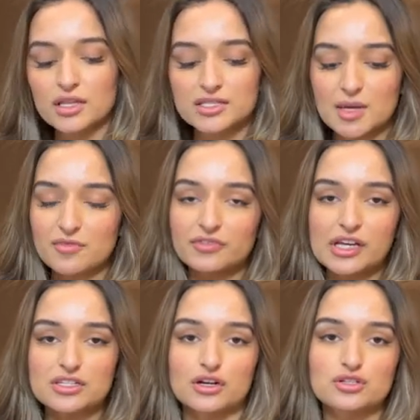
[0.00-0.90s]
Salmon
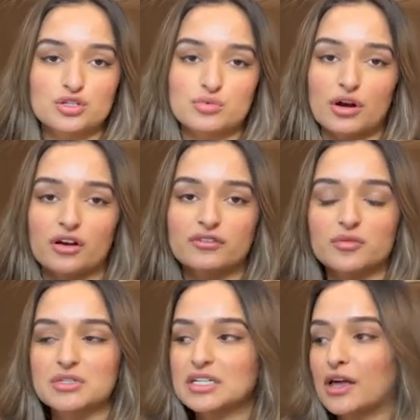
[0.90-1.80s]
fillets aren't super hard for
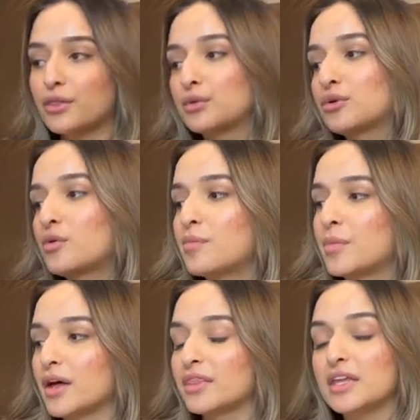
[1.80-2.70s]
them to get through,
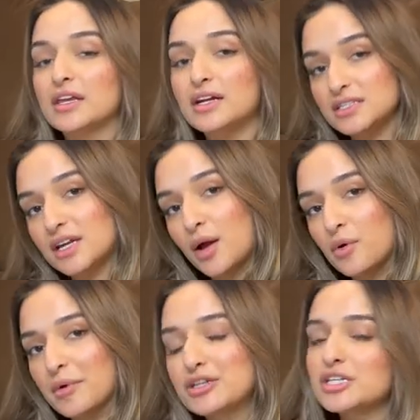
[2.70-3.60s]
but the next thing I
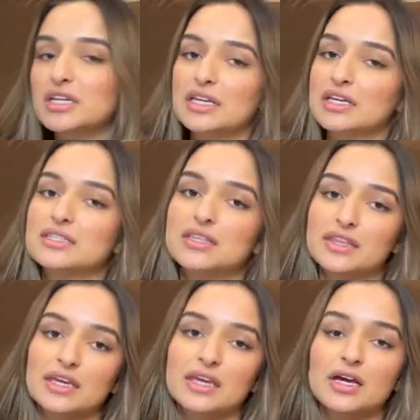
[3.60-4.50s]
will mention is
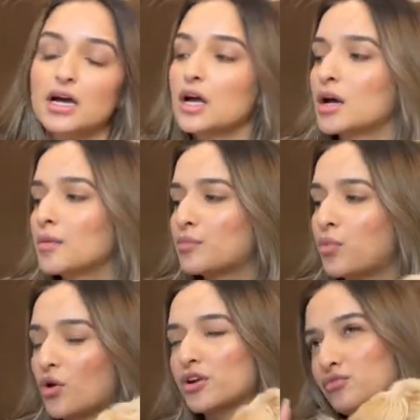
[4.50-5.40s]
the
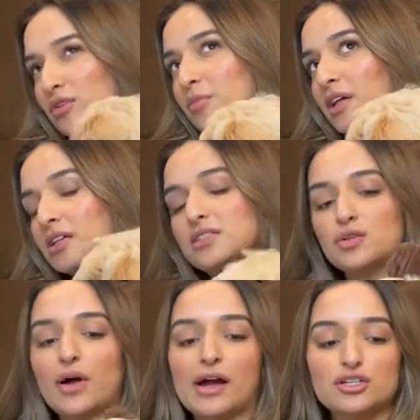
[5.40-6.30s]
pork riblets.
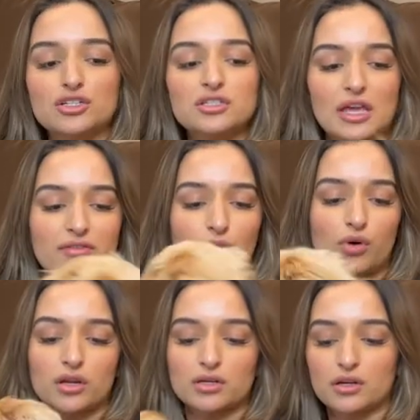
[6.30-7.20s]
So I actually just gave him
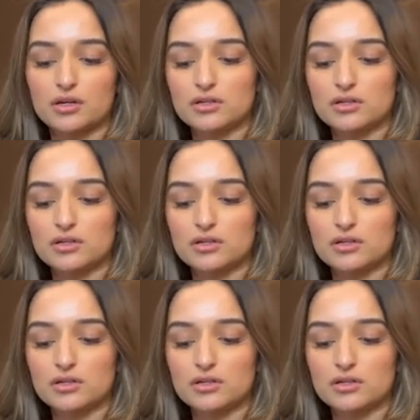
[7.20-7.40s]
one